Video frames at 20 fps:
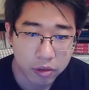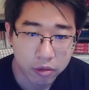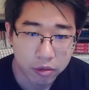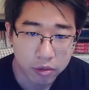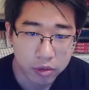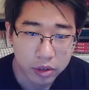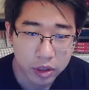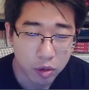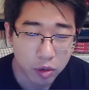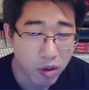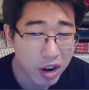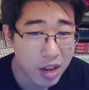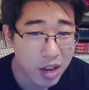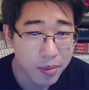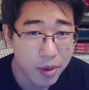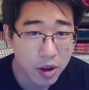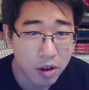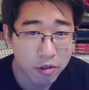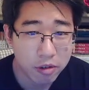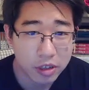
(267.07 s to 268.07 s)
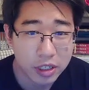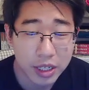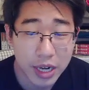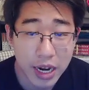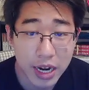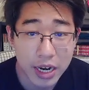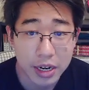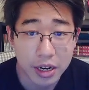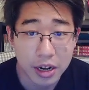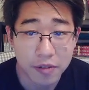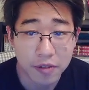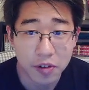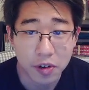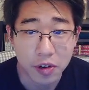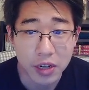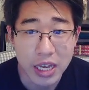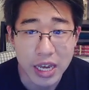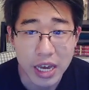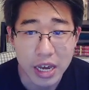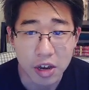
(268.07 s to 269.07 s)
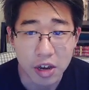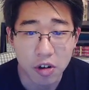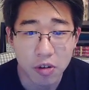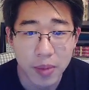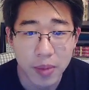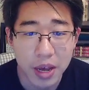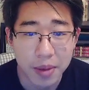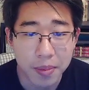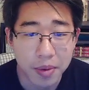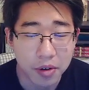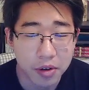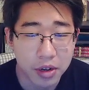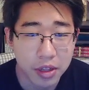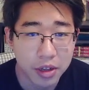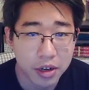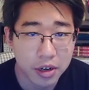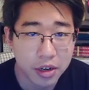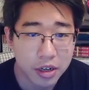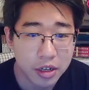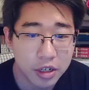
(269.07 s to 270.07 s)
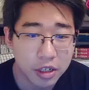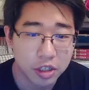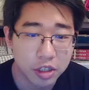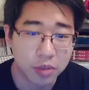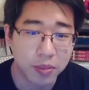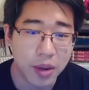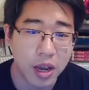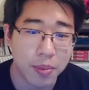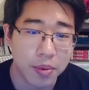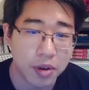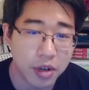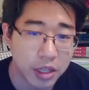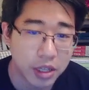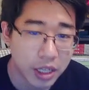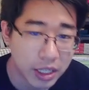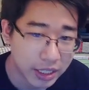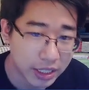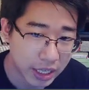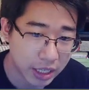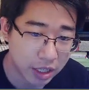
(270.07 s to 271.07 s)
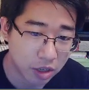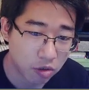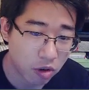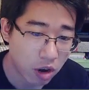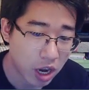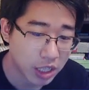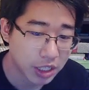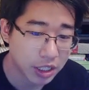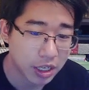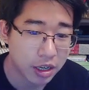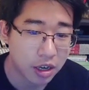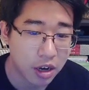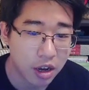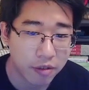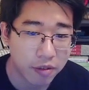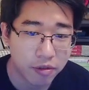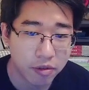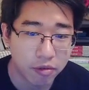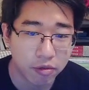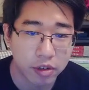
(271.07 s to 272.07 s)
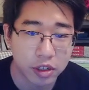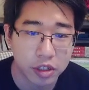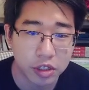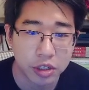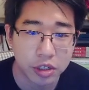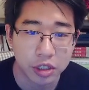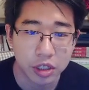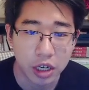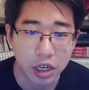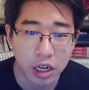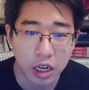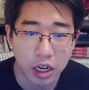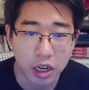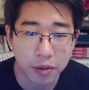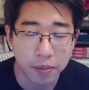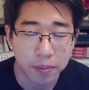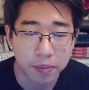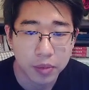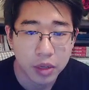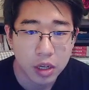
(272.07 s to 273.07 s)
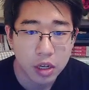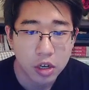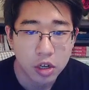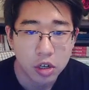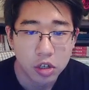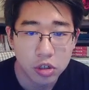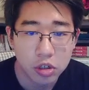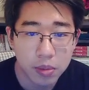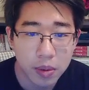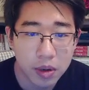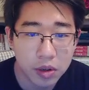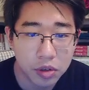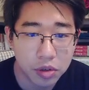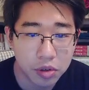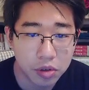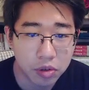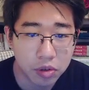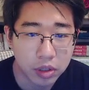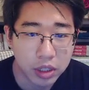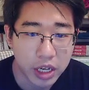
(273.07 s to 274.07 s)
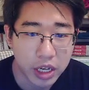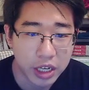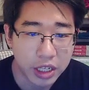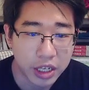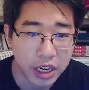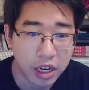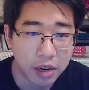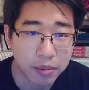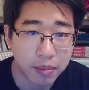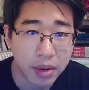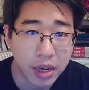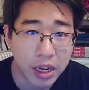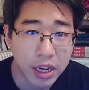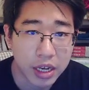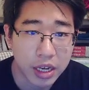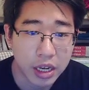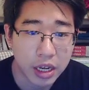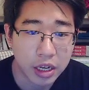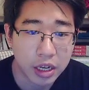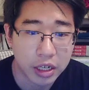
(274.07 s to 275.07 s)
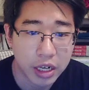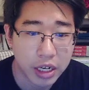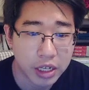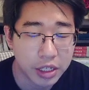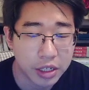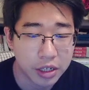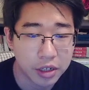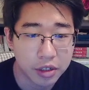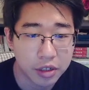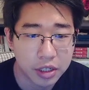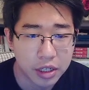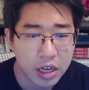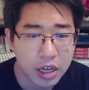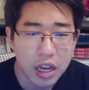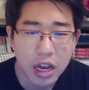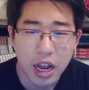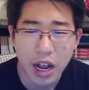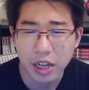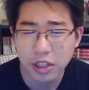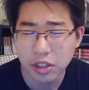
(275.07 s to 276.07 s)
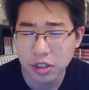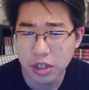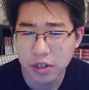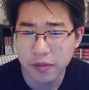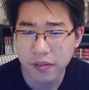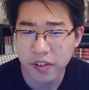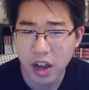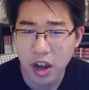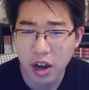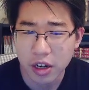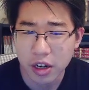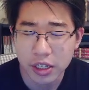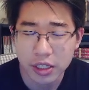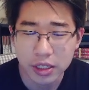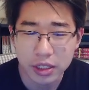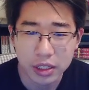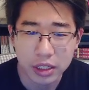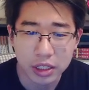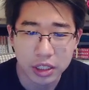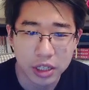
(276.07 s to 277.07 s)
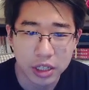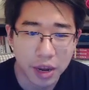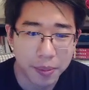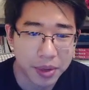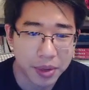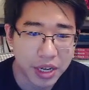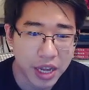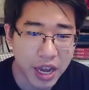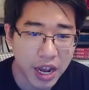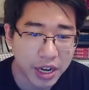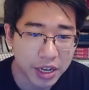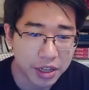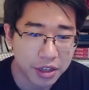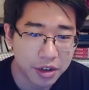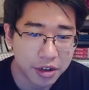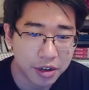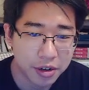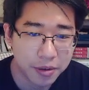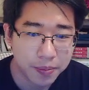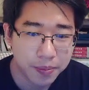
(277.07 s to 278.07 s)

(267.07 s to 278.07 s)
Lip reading: The Weather Ball was not enough to KO my opponent there, so my opponent does get the Rock Slide off, which should be able to take down my Ninetales. I should have honestly stopped attacking there,